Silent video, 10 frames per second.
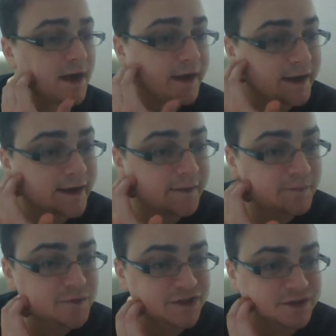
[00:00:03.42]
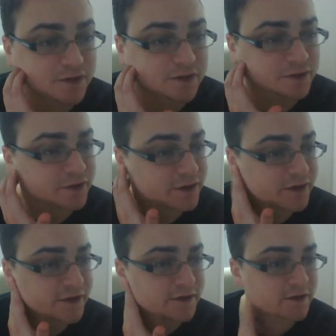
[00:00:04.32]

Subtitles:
Hi, I'm Justin Krueger.